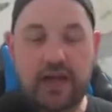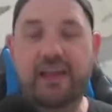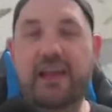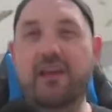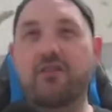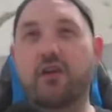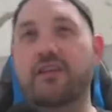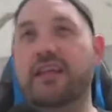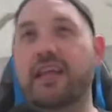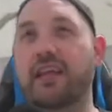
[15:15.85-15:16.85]
And then
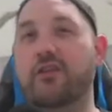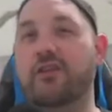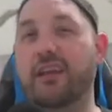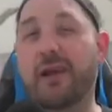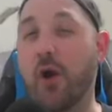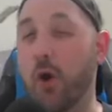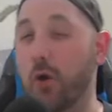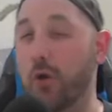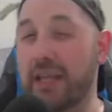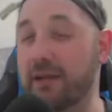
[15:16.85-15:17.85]
Toxic Deluge is my
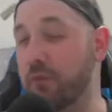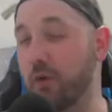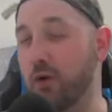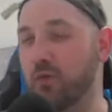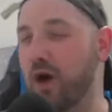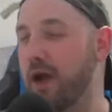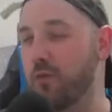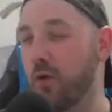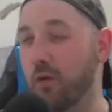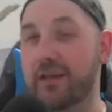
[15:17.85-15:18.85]
only board wipe.
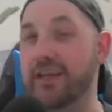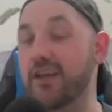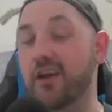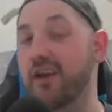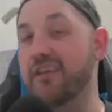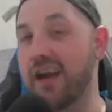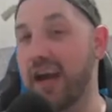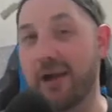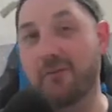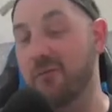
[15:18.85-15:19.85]
Normally,
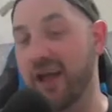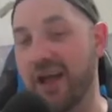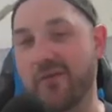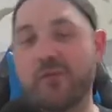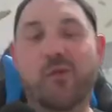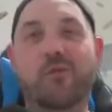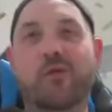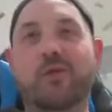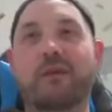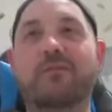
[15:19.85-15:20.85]
I will play with more
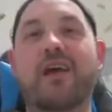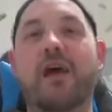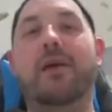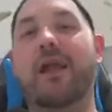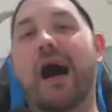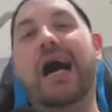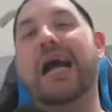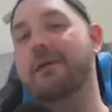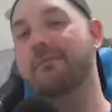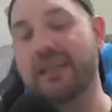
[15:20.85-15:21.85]
board wipes, but
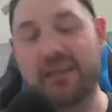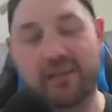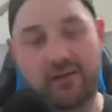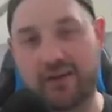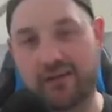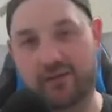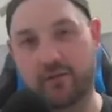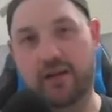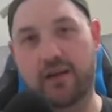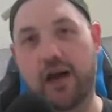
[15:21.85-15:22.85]
I am being the aggressive one.